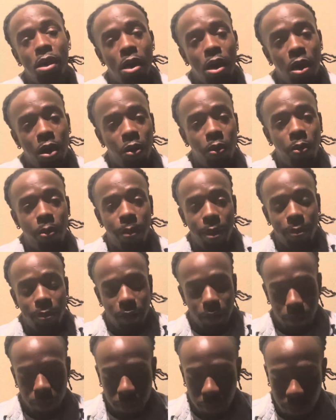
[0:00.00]
a
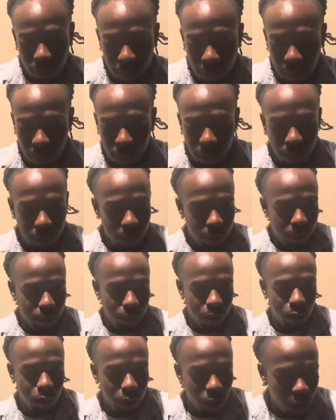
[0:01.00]
woman,
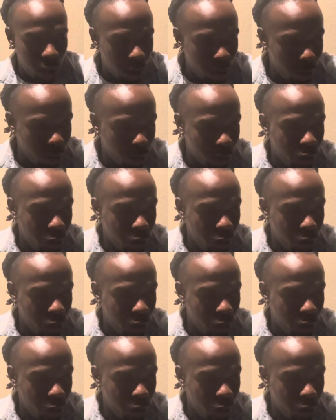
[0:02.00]
you know,